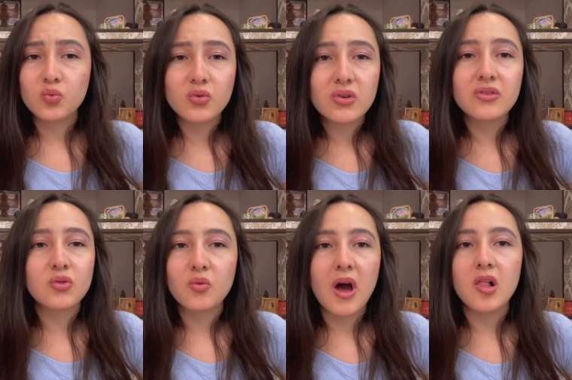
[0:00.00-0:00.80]
wouldn't
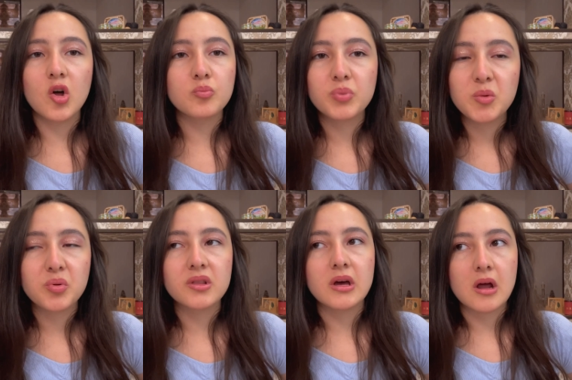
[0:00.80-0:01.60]
dwell on
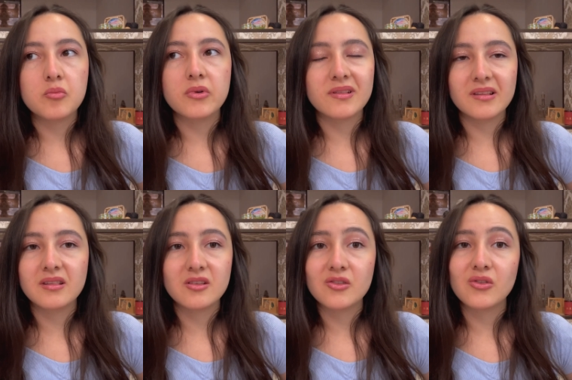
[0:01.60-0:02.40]
people that obviously
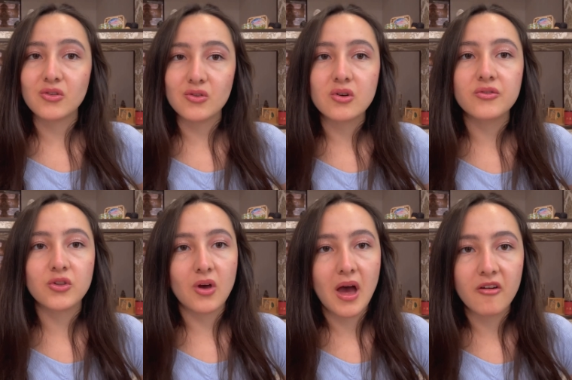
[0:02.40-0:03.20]
didn't deserve
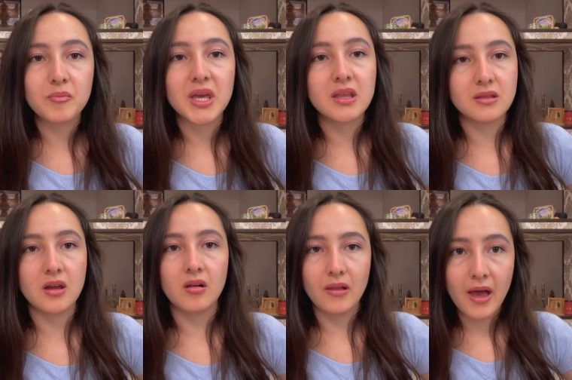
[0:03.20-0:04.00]
to have me in
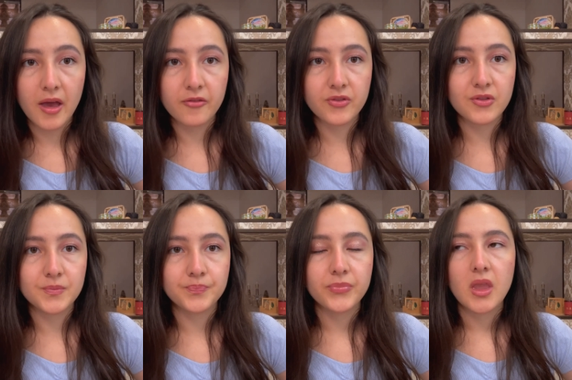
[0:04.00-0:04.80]
their lives.
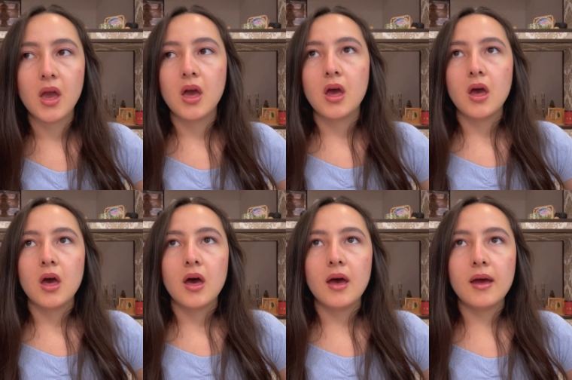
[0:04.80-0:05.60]

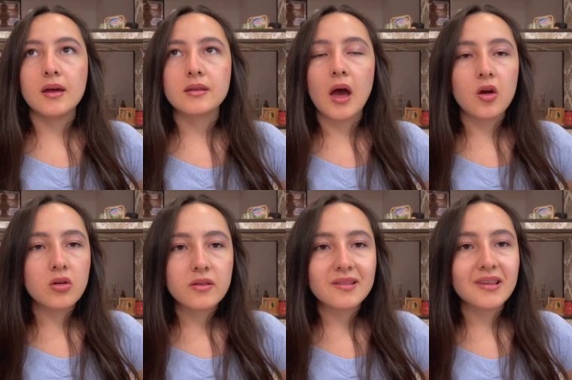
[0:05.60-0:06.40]
And I
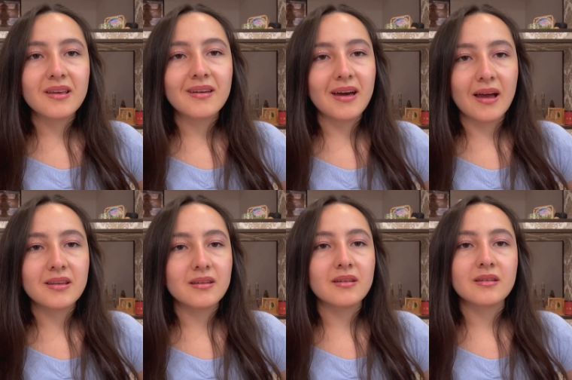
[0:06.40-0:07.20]
honestly
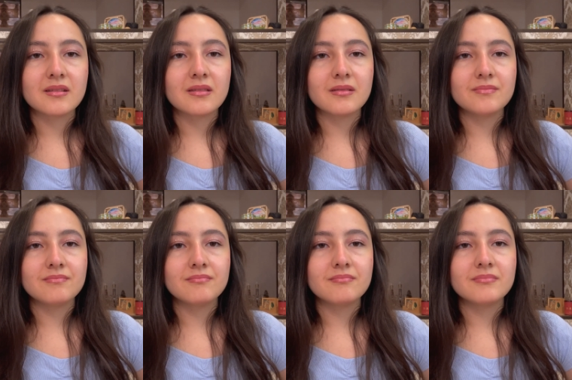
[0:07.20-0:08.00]

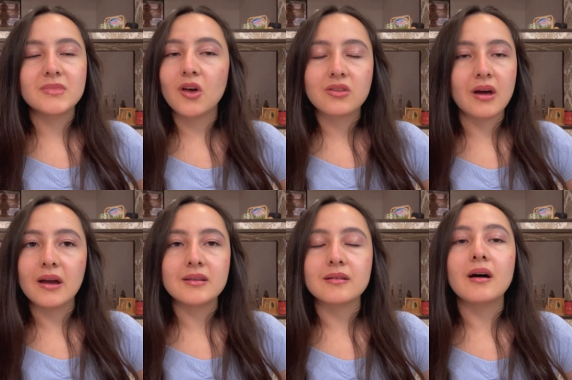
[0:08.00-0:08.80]

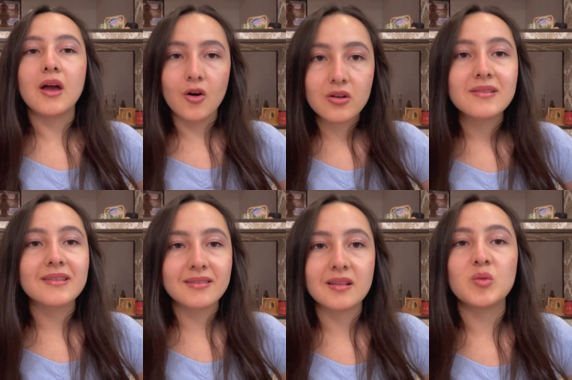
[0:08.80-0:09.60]
I honestly
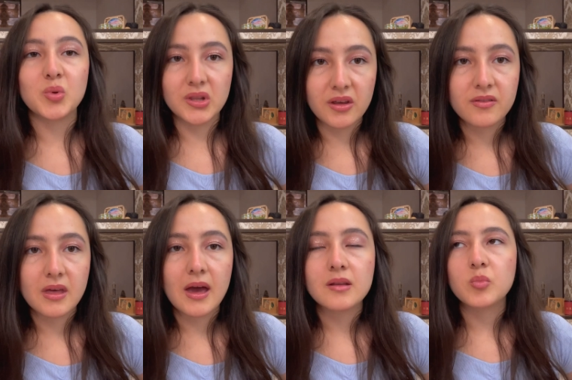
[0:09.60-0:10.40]
still believe
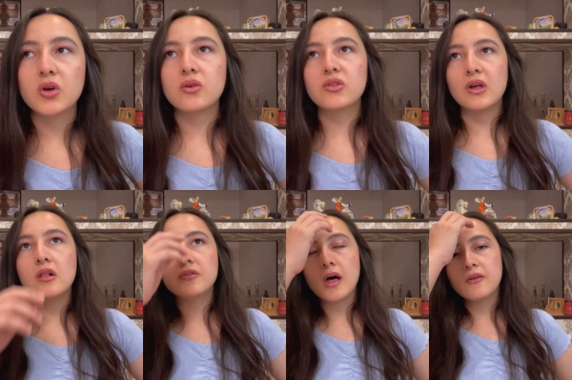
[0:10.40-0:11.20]
that, because
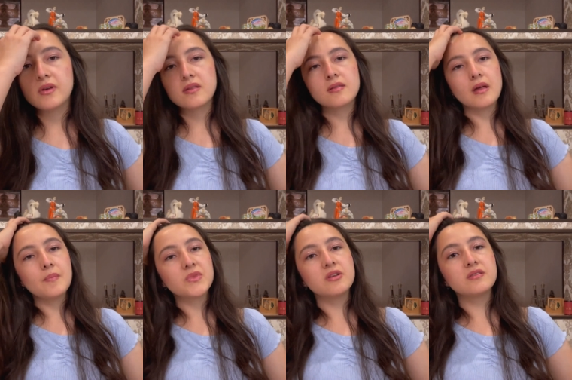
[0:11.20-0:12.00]
self-love is
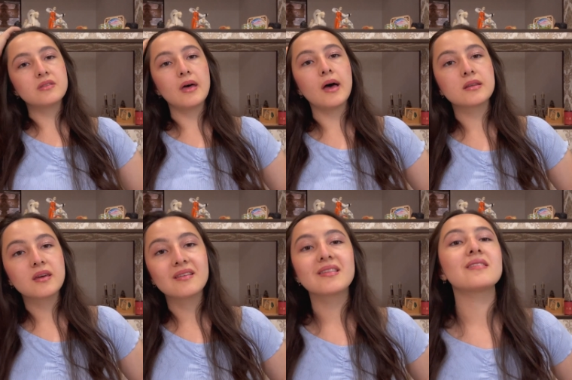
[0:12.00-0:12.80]
something that
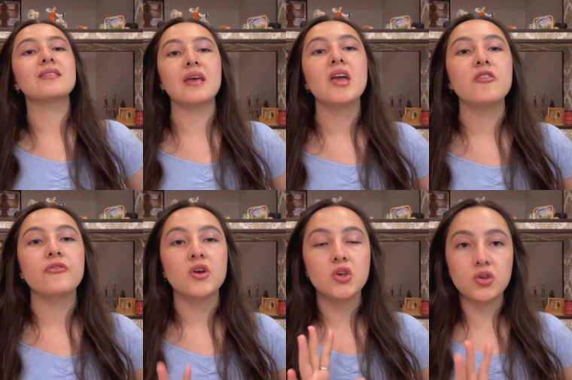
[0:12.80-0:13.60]
can save
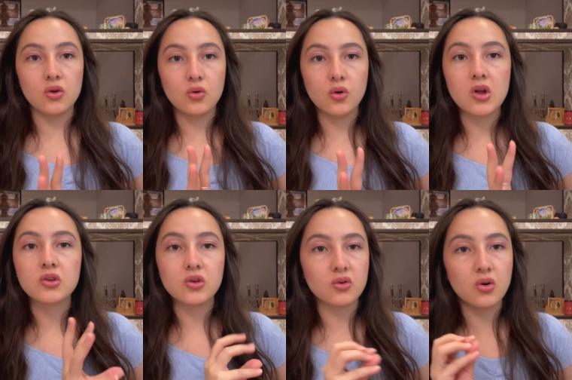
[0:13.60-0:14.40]
you and
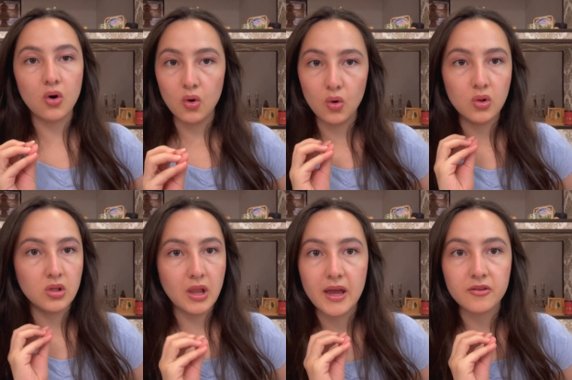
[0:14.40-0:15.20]
your whole
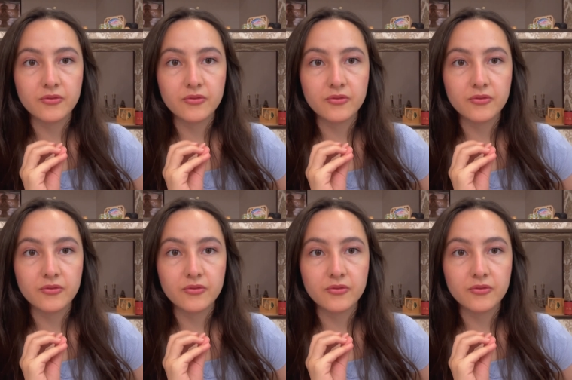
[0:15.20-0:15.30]
life,